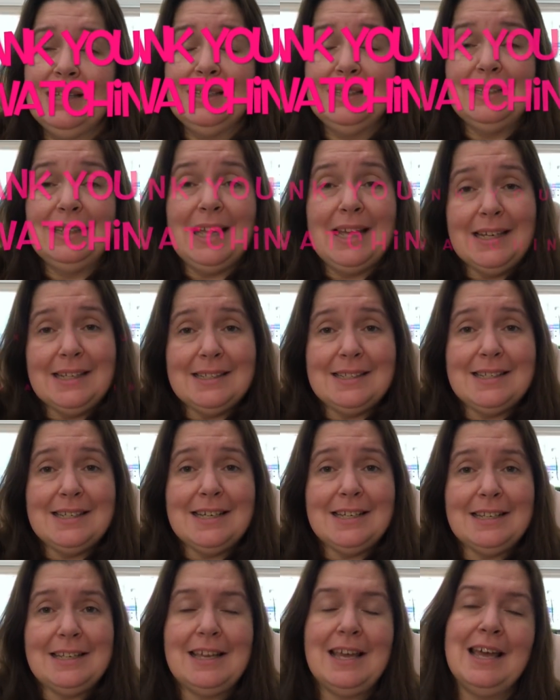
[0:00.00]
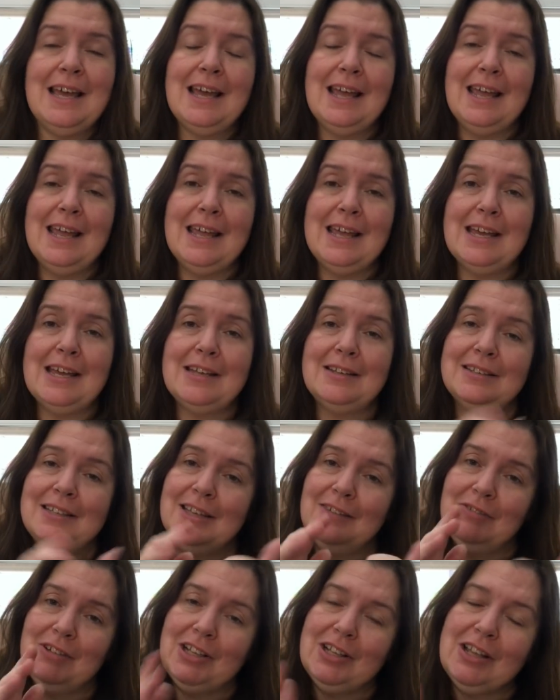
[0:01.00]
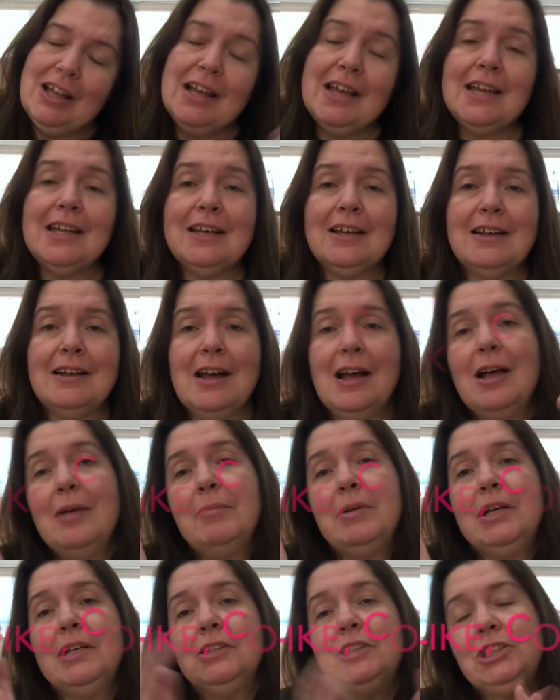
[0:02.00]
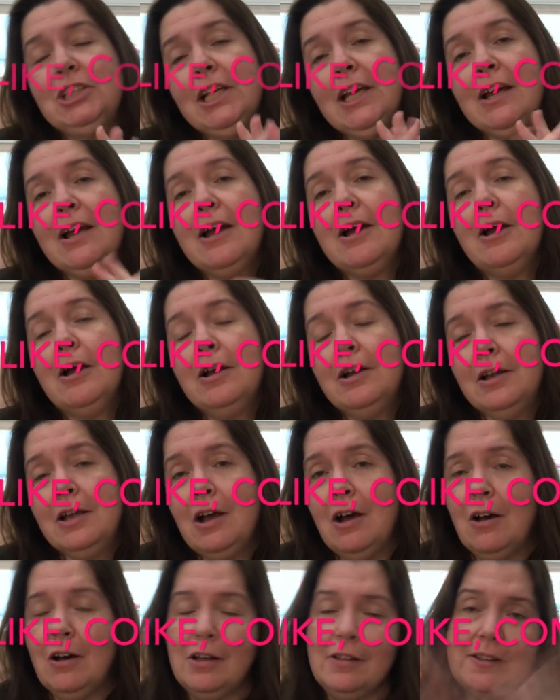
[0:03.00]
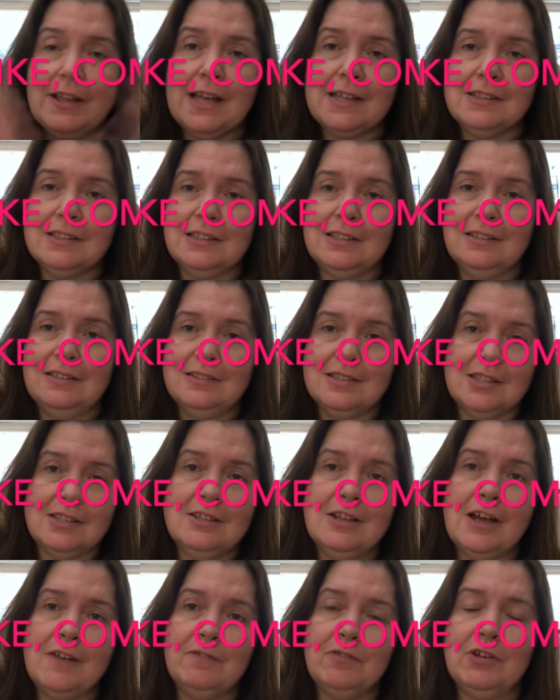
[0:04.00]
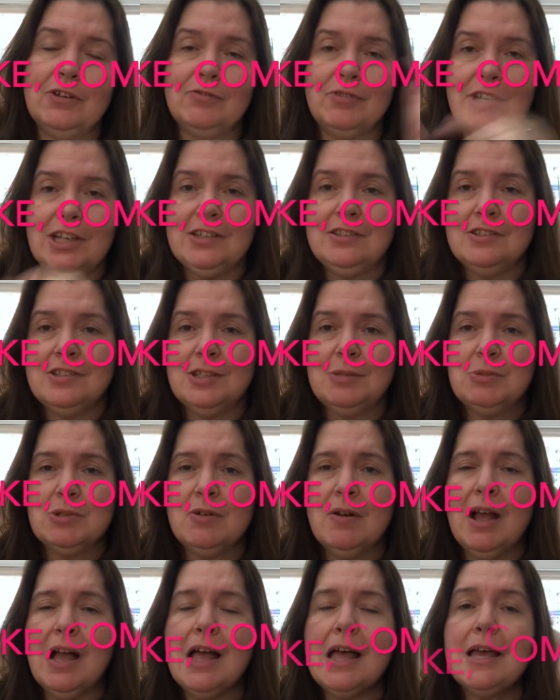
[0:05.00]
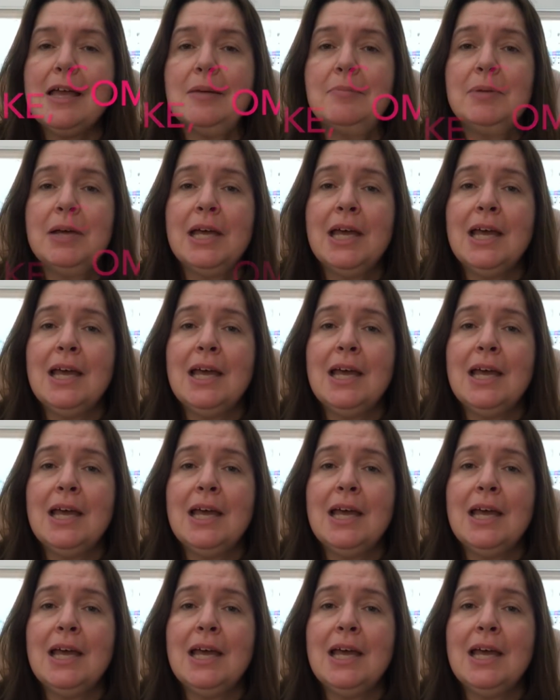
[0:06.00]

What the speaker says: liked it and give it a like, a comment, share, all that stuff. Don't forget to subscribe.